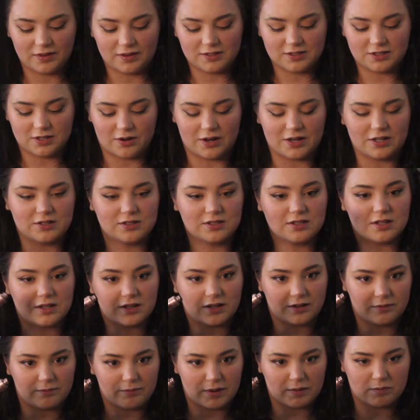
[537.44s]
So I use
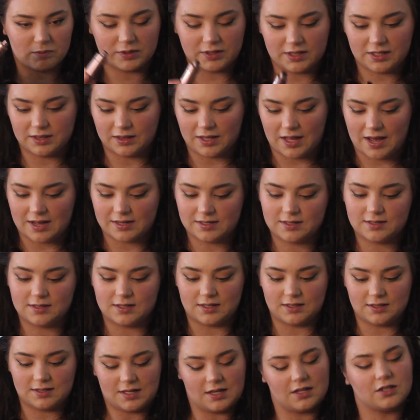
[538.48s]
the Maybelline Lash
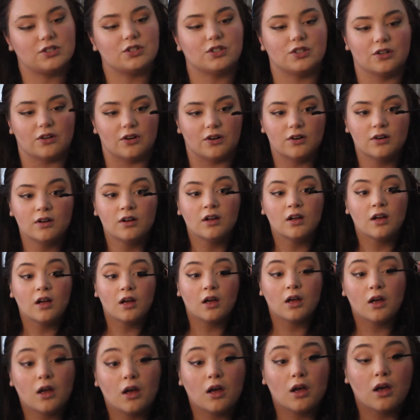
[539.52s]
Sensational.
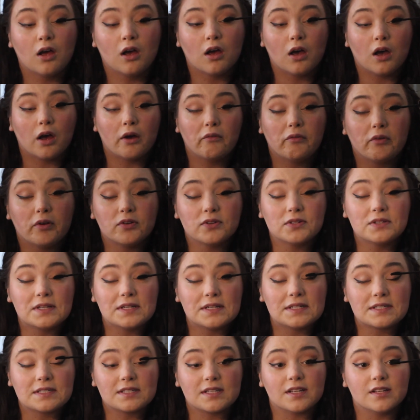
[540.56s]
I've used
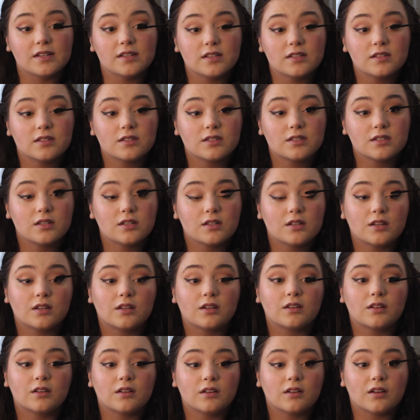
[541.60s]
this since
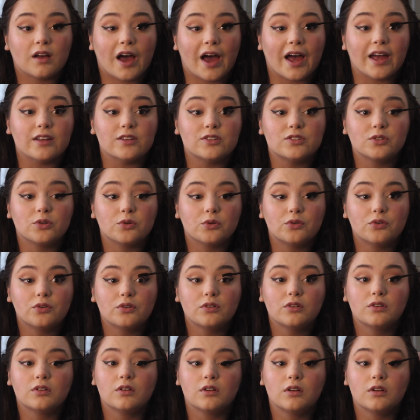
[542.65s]
high school.